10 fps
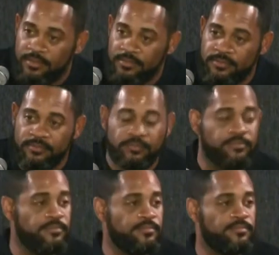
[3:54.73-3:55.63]

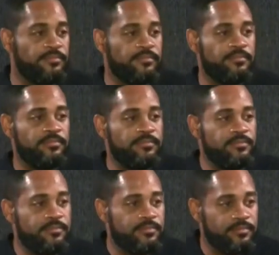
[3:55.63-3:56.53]

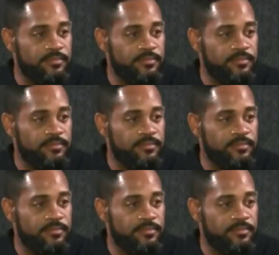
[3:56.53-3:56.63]
Nobody speaks.